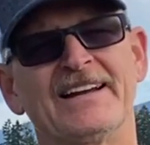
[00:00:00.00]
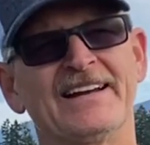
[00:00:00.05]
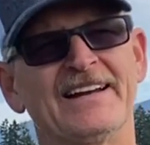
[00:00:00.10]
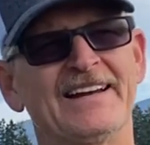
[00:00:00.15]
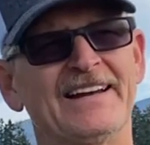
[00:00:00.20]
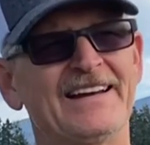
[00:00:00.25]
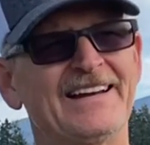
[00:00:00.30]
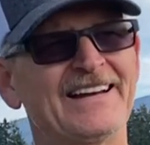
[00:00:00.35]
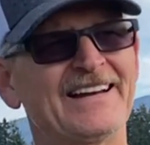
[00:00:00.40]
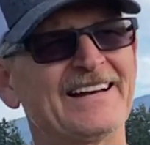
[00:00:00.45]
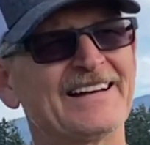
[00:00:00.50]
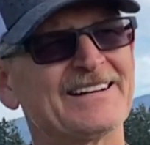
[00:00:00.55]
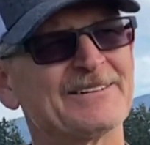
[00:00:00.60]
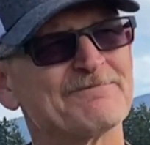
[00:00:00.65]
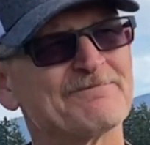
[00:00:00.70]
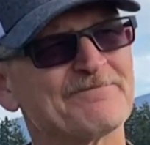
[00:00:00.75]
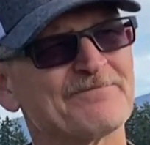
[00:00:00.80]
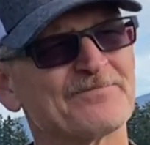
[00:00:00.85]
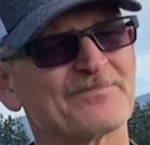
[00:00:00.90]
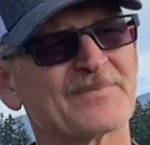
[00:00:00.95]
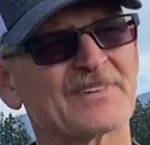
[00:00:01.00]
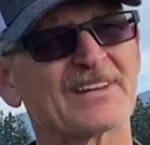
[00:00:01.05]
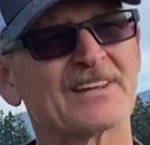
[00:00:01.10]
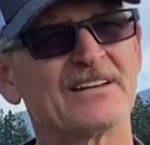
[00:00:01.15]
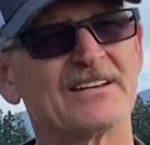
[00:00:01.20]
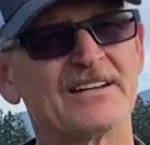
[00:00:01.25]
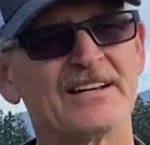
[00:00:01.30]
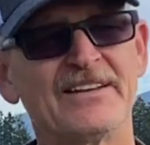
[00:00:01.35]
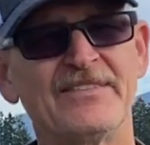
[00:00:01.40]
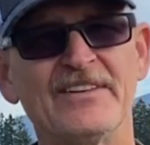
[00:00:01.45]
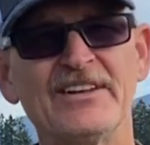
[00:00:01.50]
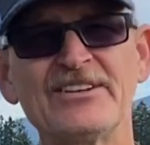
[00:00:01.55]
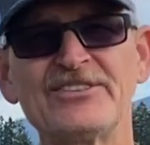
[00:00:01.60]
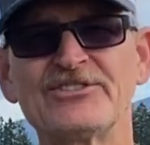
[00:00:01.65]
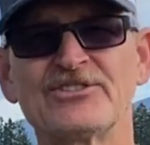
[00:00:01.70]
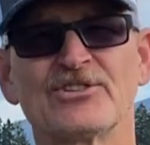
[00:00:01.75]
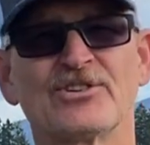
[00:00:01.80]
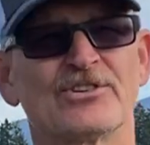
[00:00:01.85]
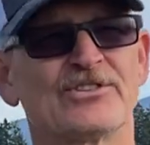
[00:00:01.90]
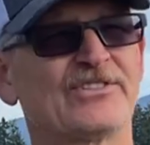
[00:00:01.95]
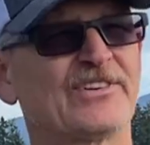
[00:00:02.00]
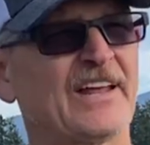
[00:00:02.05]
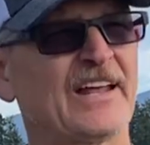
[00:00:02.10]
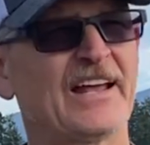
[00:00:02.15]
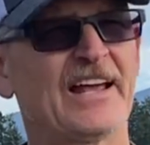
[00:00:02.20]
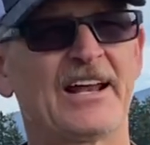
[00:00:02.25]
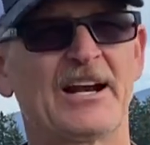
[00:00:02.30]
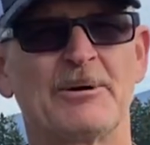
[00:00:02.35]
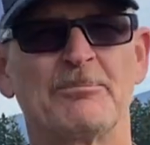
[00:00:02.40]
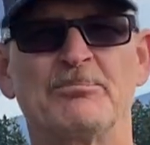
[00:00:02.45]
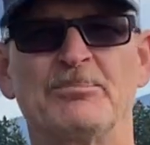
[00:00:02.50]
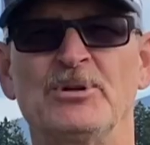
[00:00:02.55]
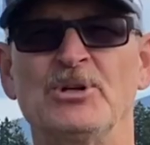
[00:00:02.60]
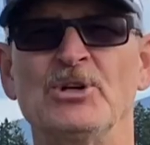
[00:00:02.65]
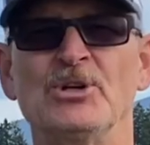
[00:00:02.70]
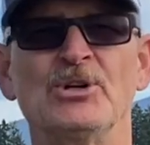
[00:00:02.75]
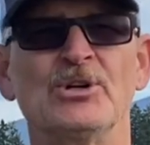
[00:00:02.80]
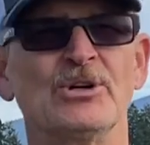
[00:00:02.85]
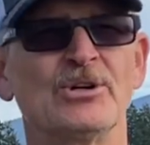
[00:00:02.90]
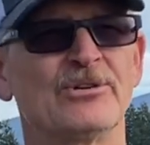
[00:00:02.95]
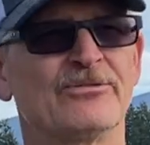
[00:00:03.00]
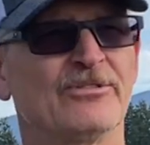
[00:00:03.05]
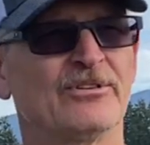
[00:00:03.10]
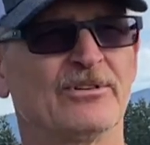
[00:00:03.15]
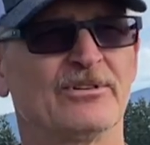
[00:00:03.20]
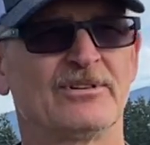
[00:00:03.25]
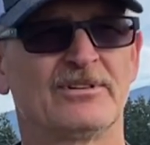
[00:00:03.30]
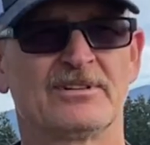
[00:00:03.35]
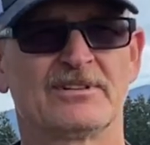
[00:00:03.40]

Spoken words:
And in this church, they had a beautiful